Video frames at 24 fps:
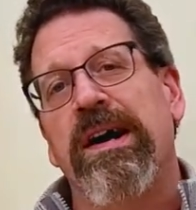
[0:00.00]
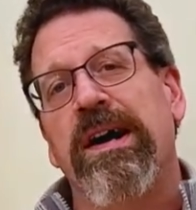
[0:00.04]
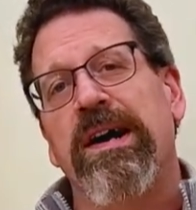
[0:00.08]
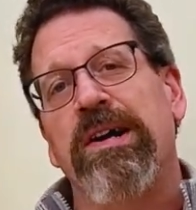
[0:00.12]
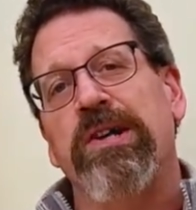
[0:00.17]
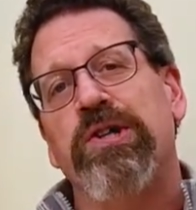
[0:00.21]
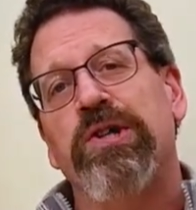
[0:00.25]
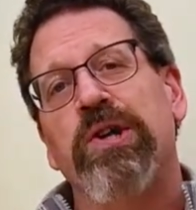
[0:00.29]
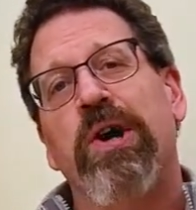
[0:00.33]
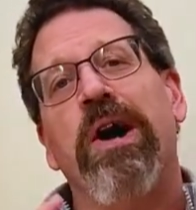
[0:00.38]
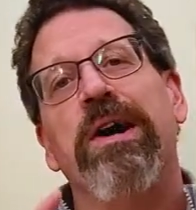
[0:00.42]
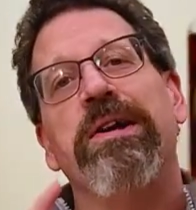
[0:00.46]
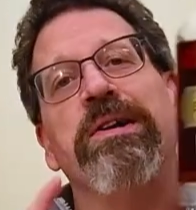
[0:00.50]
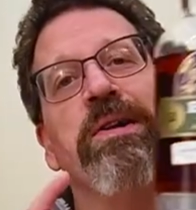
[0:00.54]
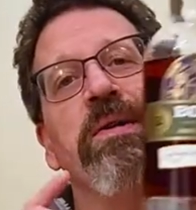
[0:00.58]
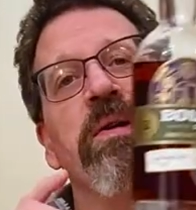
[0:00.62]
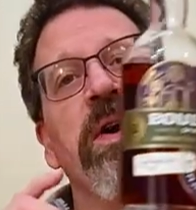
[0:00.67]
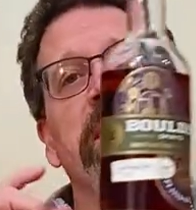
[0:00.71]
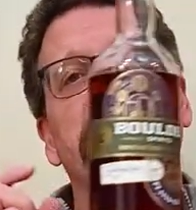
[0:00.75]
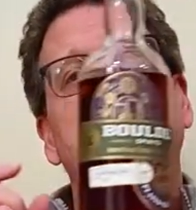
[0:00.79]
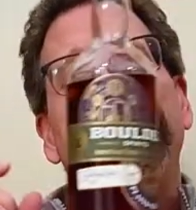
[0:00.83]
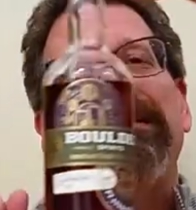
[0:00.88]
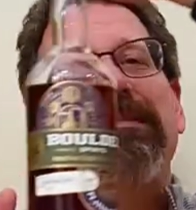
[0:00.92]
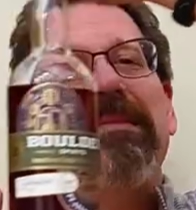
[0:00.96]
Sean
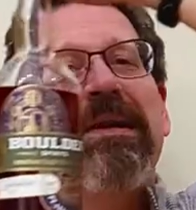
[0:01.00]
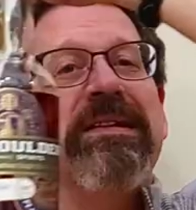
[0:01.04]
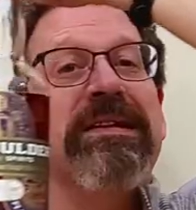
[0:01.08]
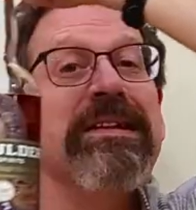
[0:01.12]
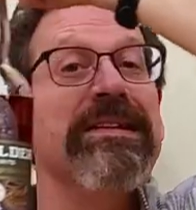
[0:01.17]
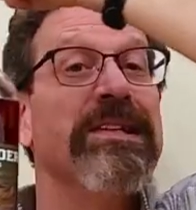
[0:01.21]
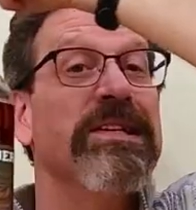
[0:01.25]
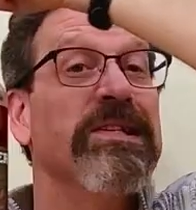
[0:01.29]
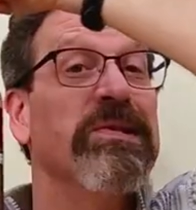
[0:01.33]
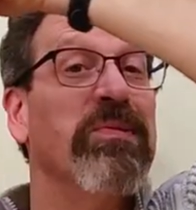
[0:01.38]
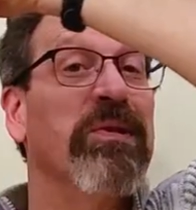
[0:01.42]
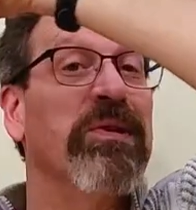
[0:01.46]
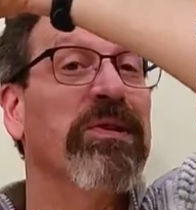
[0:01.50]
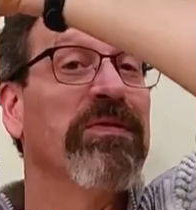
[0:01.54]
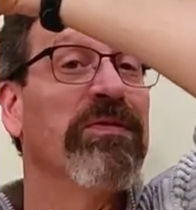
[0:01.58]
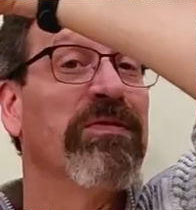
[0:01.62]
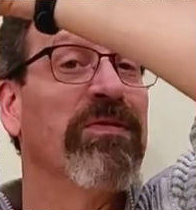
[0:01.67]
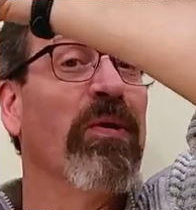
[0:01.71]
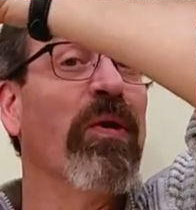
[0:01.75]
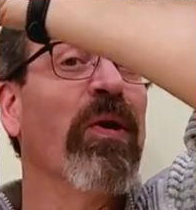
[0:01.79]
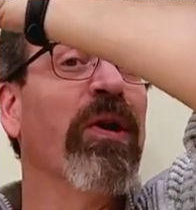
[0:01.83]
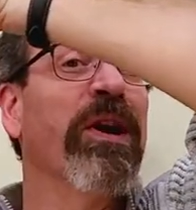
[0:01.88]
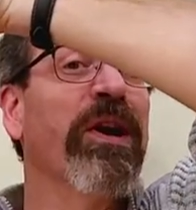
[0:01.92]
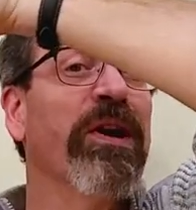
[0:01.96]
corrected me that this one's
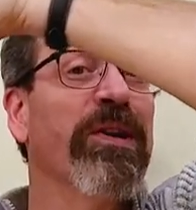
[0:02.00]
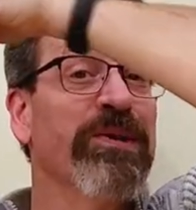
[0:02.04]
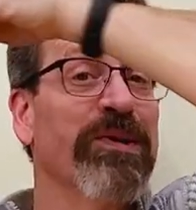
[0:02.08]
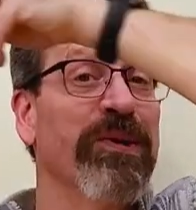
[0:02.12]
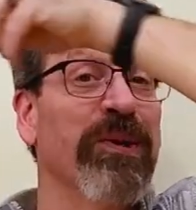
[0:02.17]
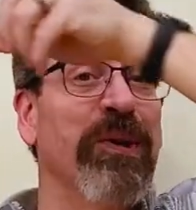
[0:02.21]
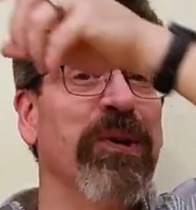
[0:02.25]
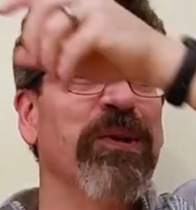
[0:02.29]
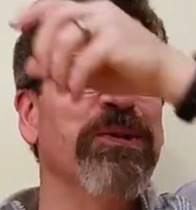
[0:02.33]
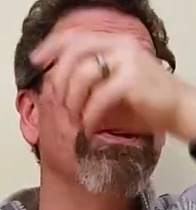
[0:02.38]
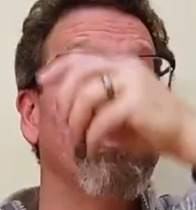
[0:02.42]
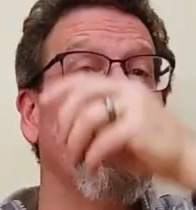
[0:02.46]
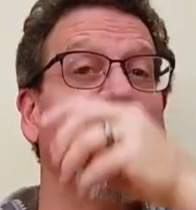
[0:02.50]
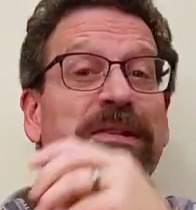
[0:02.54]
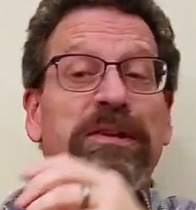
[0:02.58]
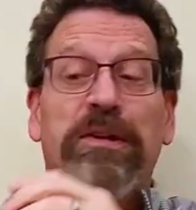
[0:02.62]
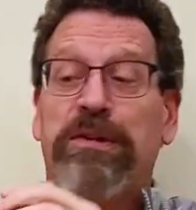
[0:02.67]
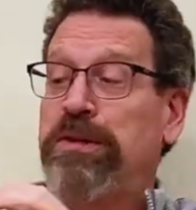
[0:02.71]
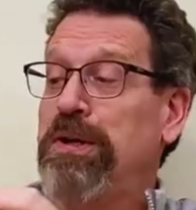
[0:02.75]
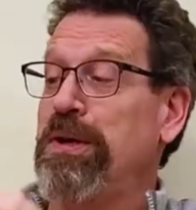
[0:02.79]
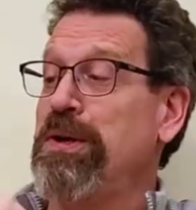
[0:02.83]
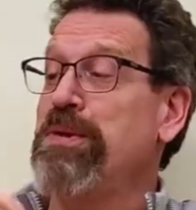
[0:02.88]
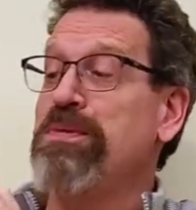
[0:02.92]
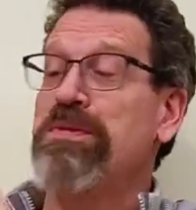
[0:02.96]
4 years old, not the
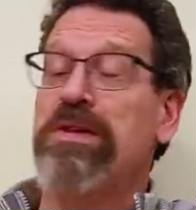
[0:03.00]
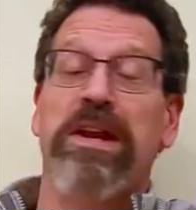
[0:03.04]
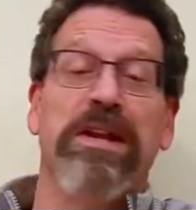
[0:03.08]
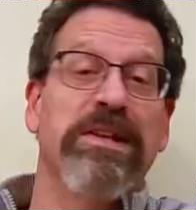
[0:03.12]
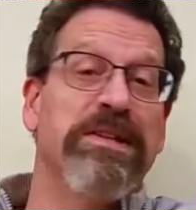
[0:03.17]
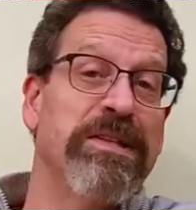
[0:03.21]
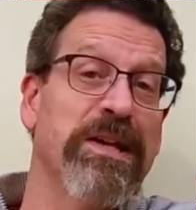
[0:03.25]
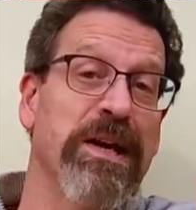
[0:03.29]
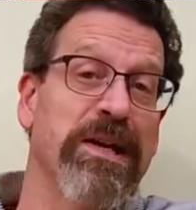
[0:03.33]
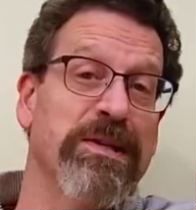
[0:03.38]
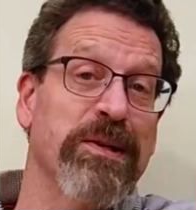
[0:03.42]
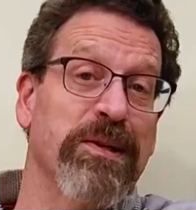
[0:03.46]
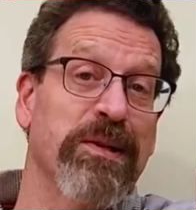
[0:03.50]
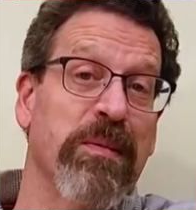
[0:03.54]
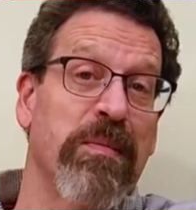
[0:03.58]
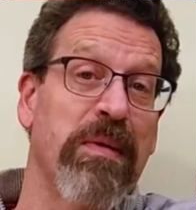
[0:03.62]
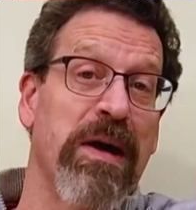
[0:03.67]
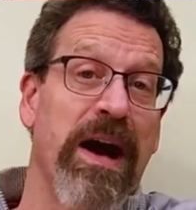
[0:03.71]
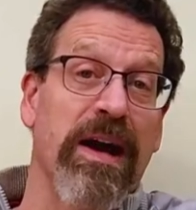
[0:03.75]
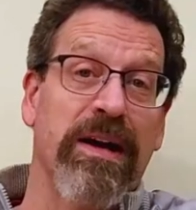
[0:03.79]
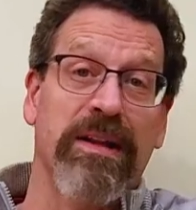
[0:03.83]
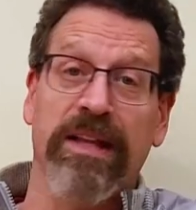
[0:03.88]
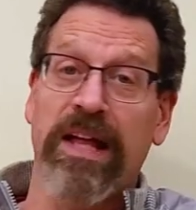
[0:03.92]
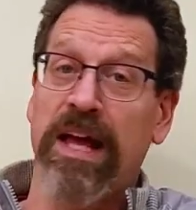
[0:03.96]
two that it says on the
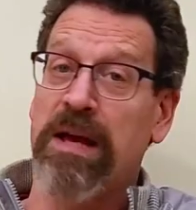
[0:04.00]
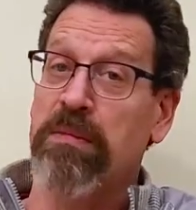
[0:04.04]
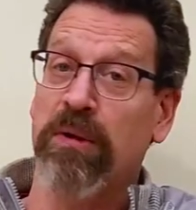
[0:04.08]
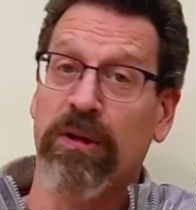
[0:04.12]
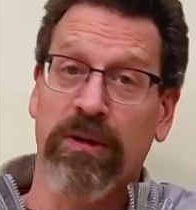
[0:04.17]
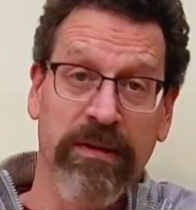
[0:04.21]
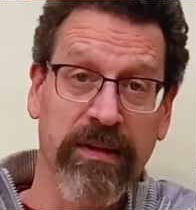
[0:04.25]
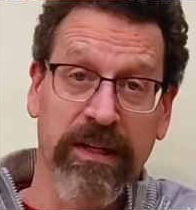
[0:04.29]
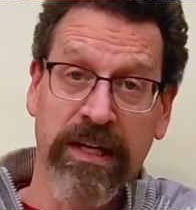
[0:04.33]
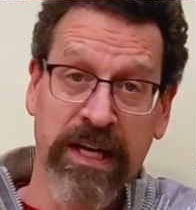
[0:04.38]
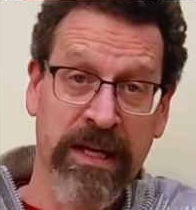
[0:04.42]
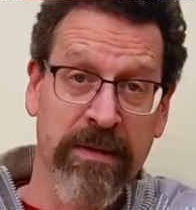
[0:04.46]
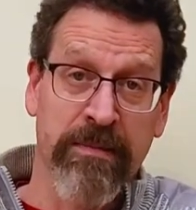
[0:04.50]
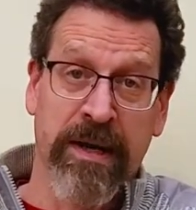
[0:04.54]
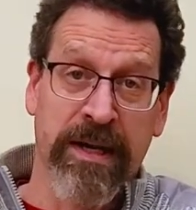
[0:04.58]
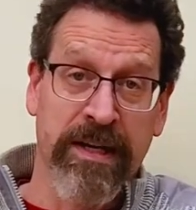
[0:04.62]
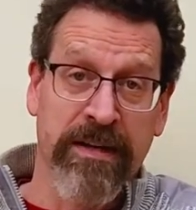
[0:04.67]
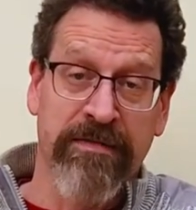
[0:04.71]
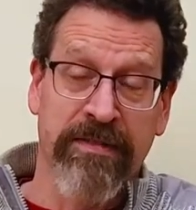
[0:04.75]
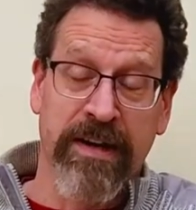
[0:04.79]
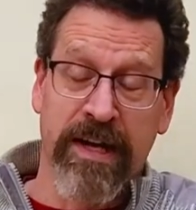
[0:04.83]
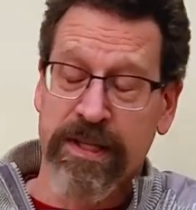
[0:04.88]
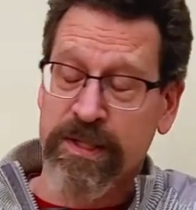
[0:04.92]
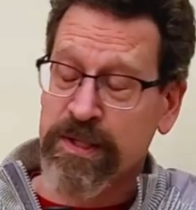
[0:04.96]
back label, in my
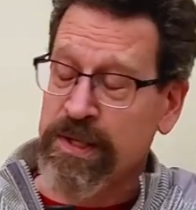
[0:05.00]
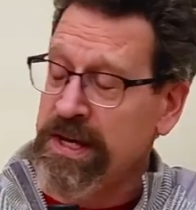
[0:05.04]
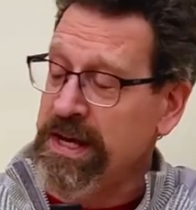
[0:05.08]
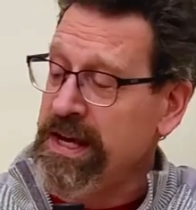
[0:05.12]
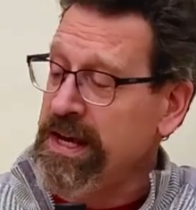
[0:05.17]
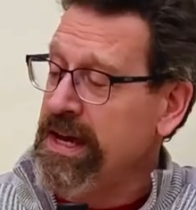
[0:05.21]
defense.